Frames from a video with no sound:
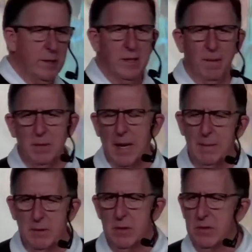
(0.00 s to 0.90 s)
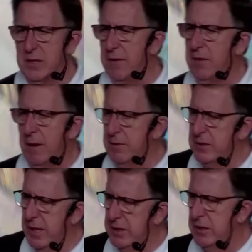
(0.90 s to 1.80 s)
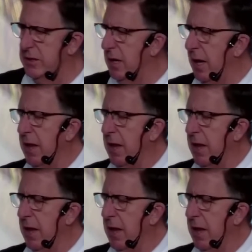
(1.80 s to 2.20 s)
Sometimes those tough conversations,